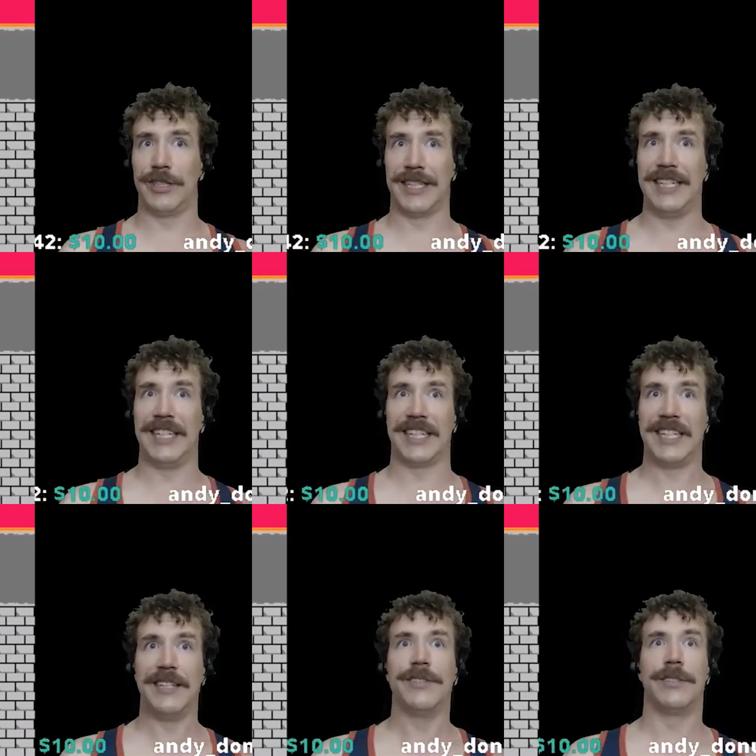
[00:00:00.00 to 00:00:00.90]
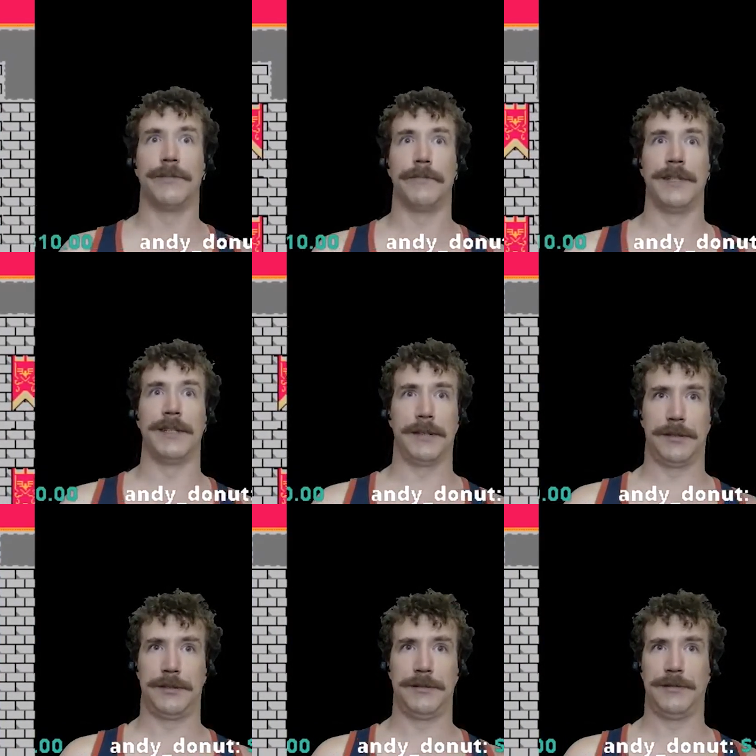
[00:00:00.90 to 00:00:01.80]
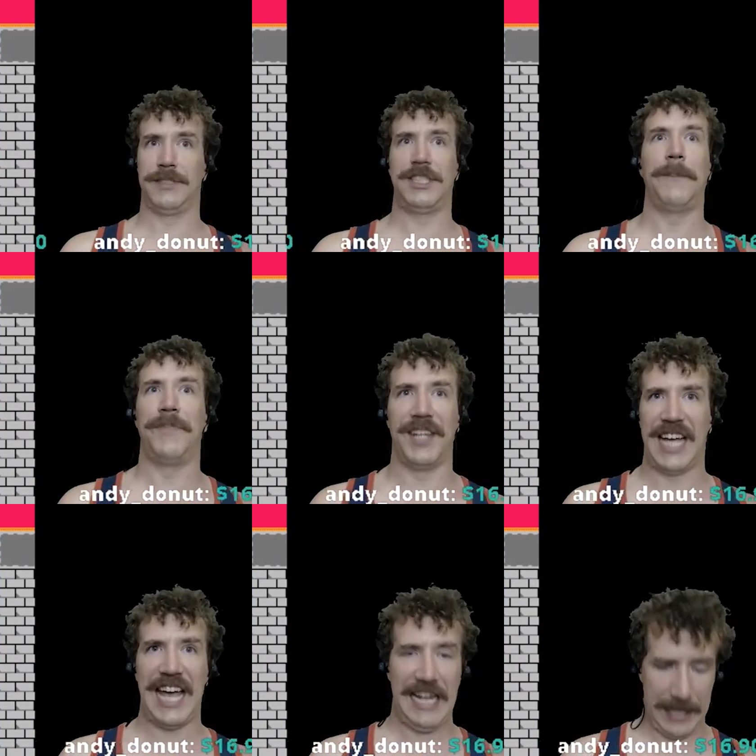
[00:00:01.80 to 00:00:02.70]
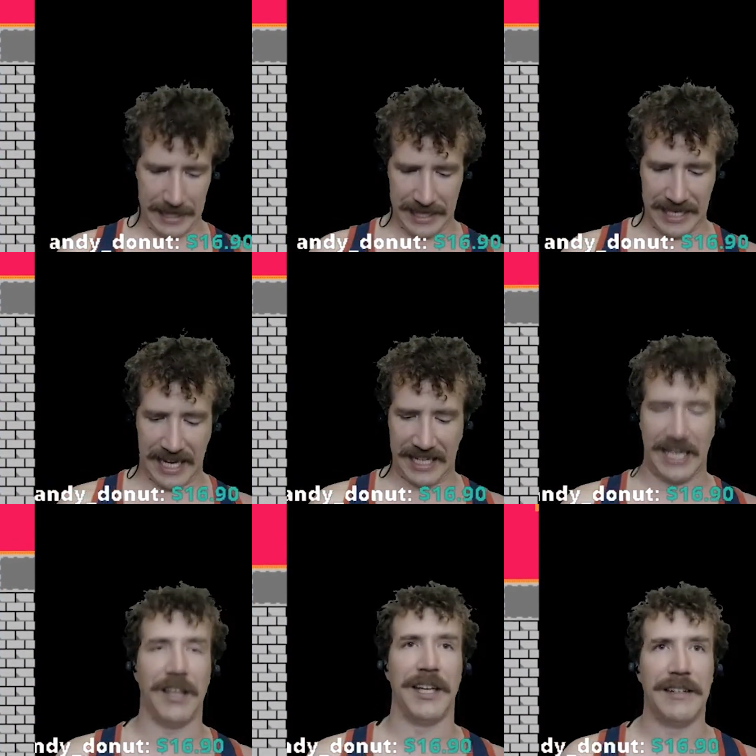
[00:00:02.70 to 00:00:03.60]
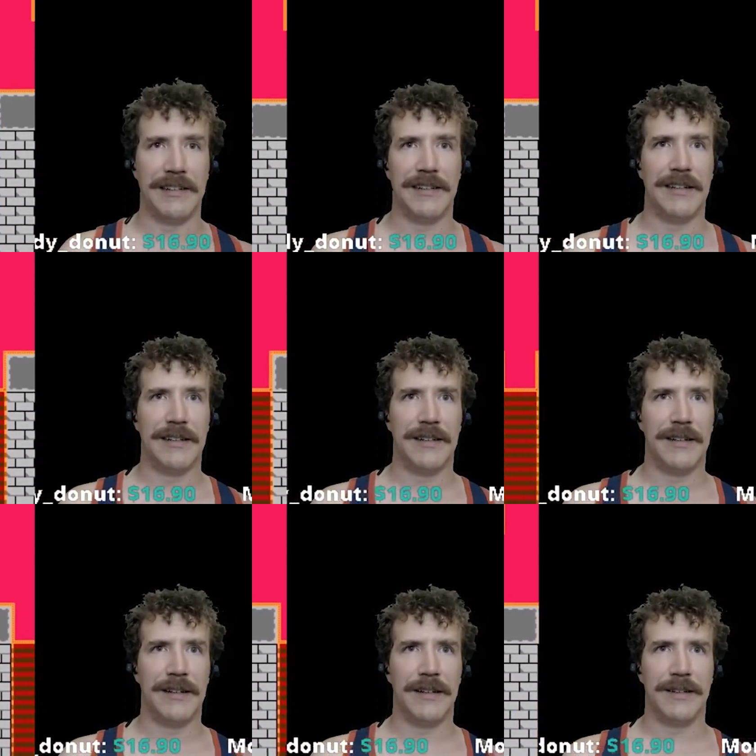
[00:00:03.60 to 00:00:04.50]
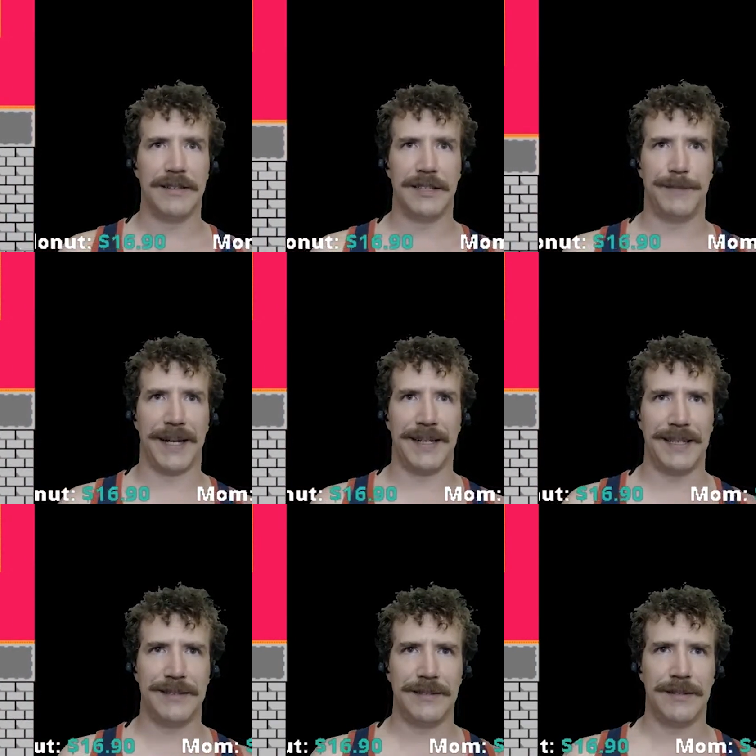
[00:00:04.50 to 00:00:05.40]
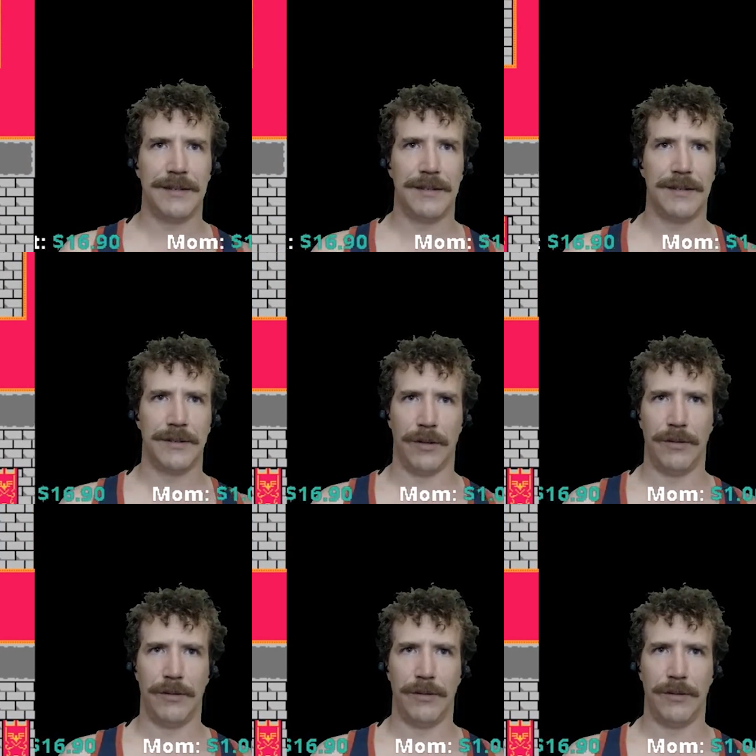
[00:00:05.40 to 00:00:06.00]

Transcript: I need to kill some things. Something, anything. Gotta kill it. Is this bad guys? No.